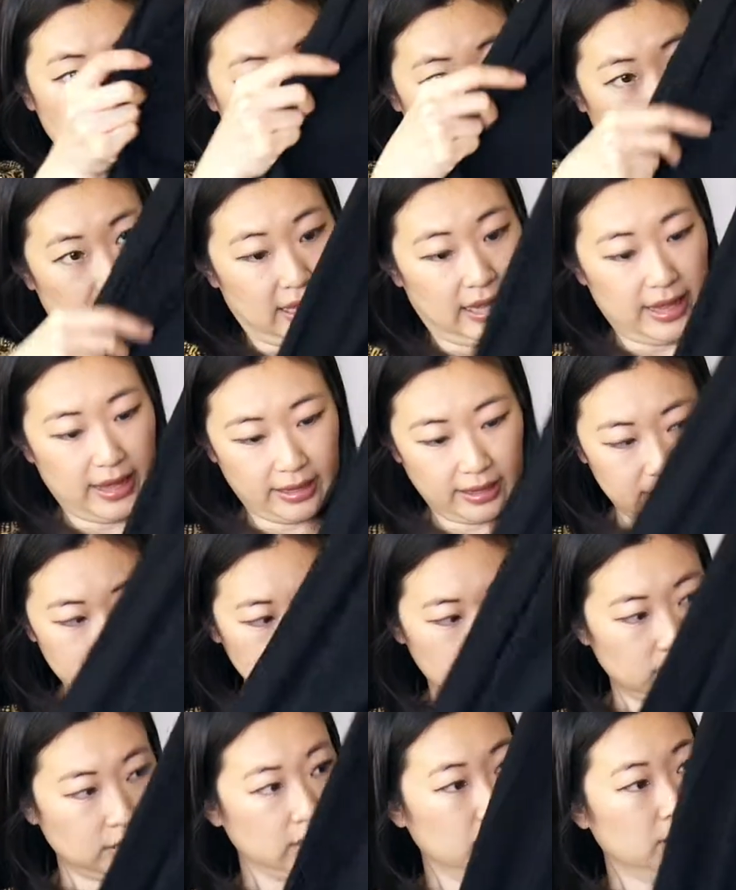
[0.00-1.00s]
the
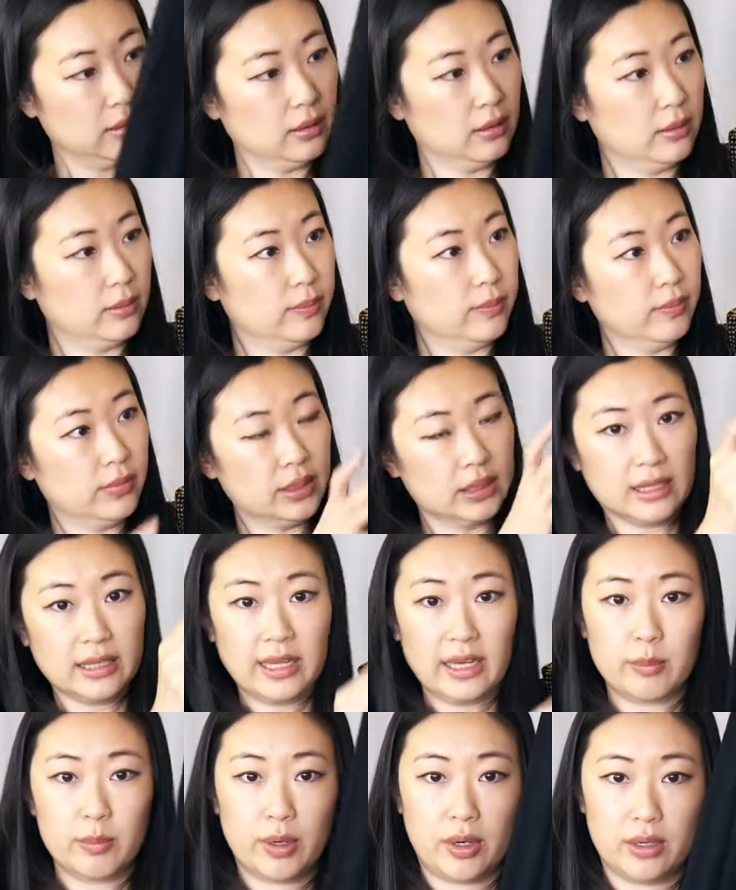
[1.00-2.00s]
legs, the
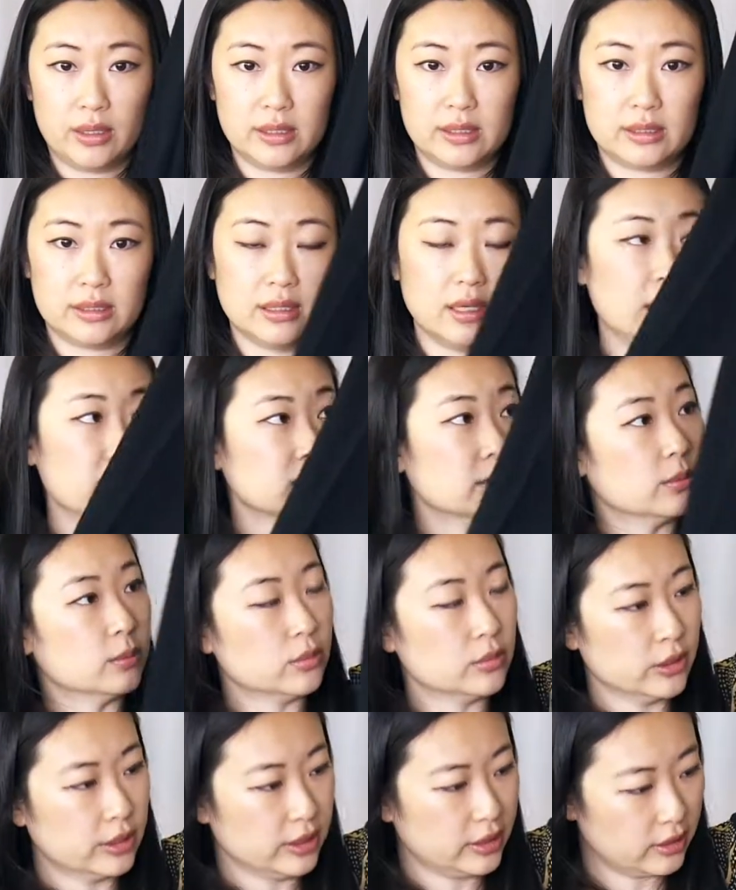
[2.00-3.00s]
leg part is not
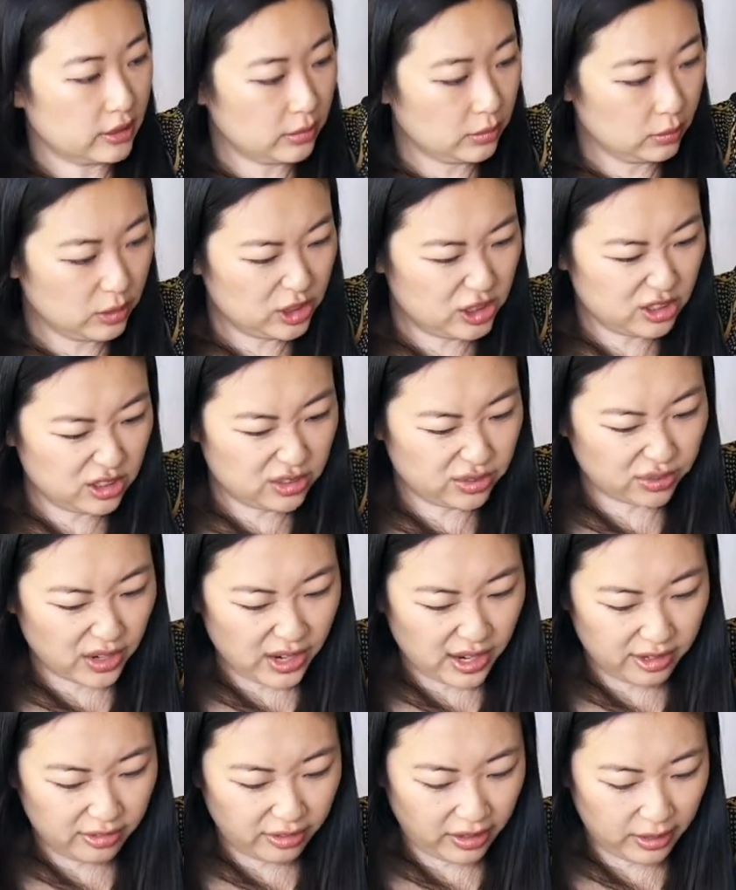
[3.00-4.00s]
double layered, which is
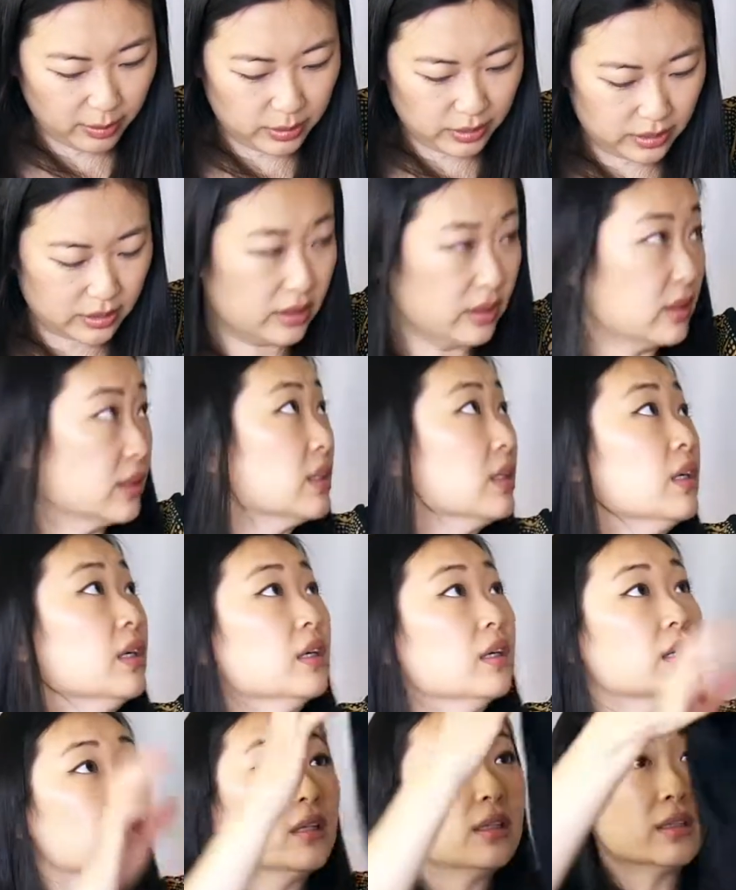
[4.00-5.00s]
fine, right? Because
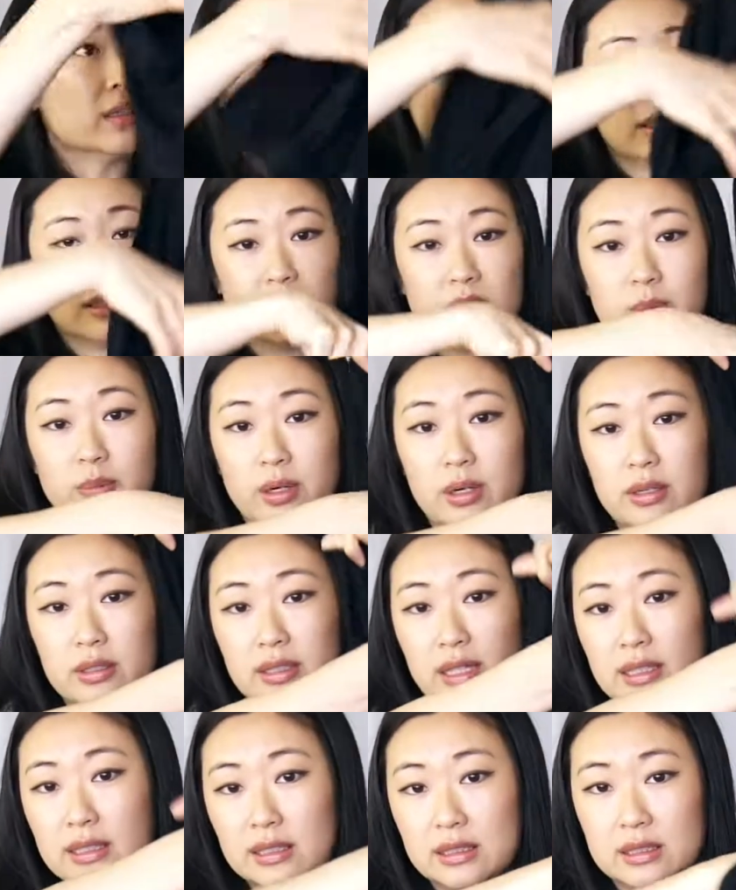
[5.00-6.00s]
this is the part
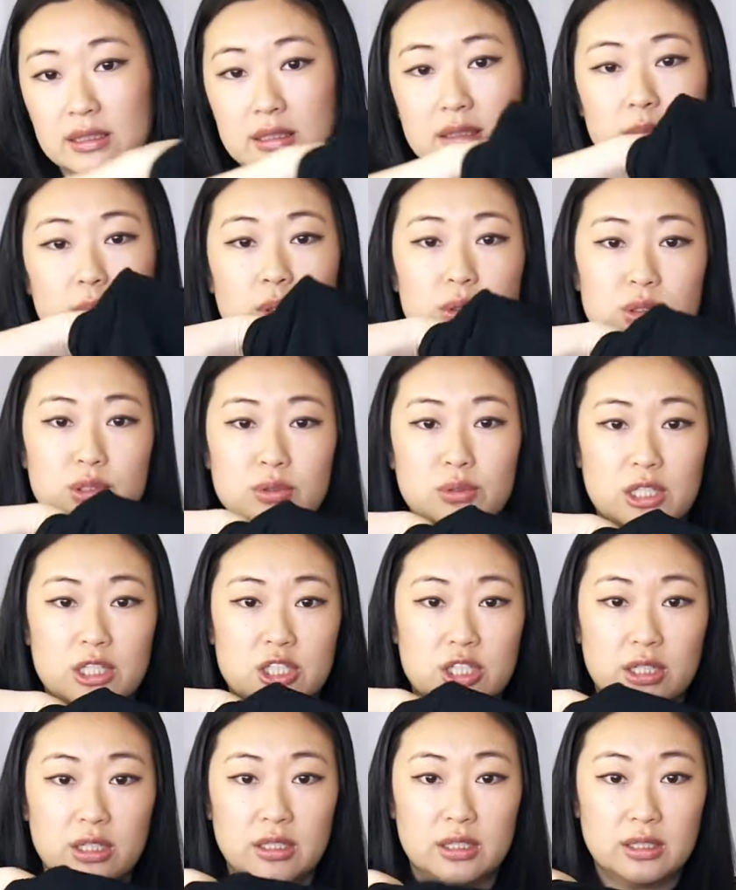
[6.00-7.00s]
that needs the most
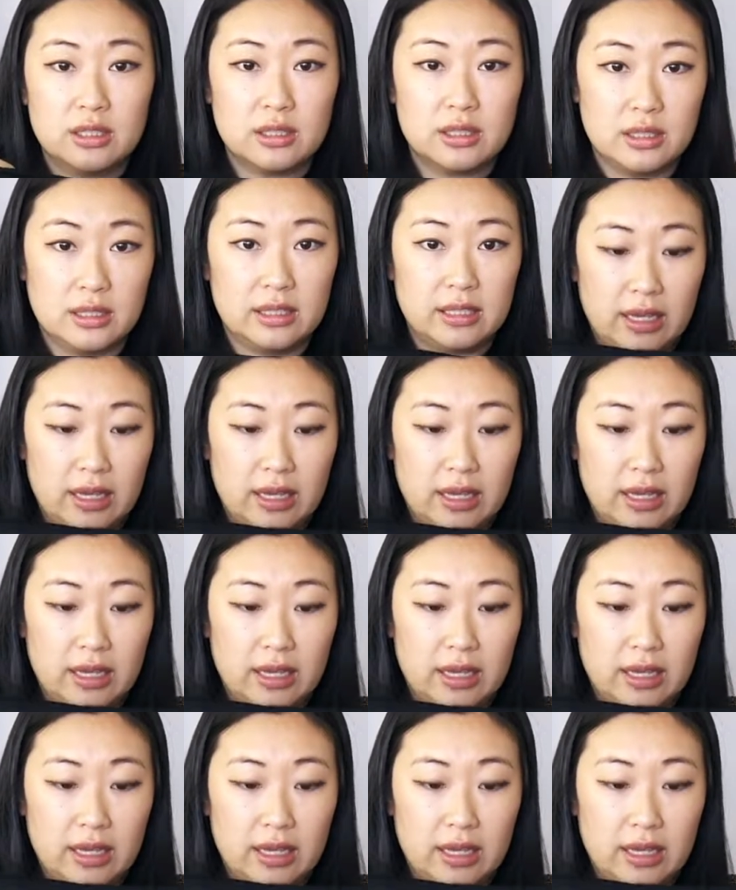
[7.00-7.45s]
stretching. And